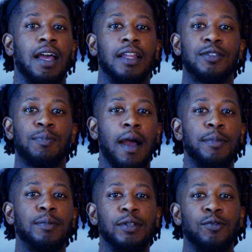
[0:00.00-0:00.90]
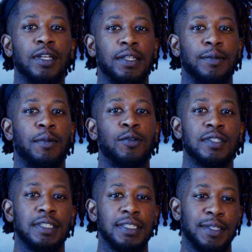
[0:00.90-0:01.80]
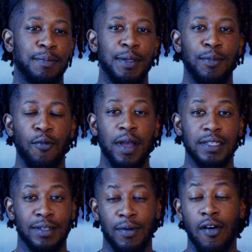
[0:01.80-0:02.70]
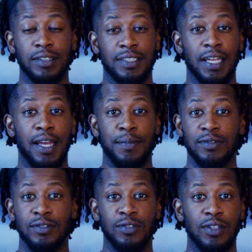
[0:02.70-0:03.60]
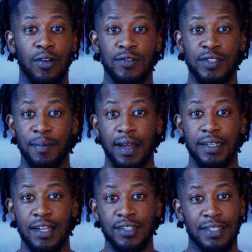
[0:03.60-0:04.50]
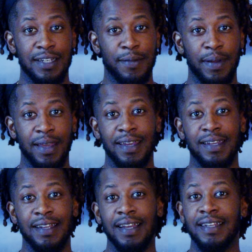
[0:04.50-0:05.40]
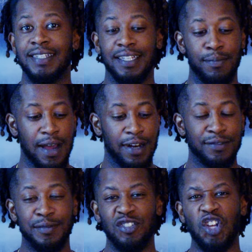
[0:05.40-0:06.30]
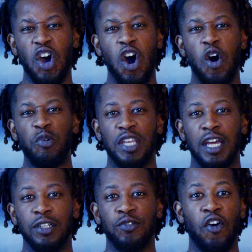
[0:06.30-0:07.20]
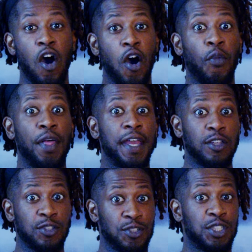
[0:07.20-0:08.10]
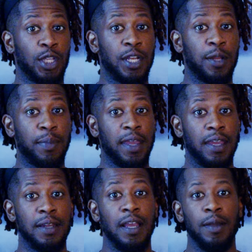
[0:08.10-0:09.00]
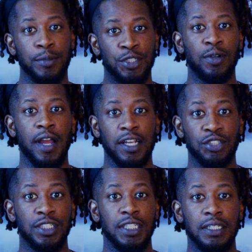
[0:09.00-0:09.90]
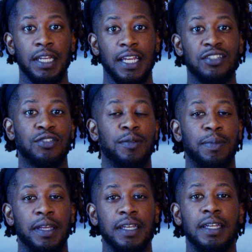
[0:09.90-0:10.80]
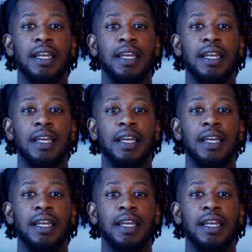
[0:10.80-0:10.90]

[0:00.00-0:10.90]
That's probably one of the most things that people mess up all the time. You go to somebody's house and see their pan, see at the bottom it's all yellow, all the eggs are still in the pan, but you are actually eating eggs on your plate.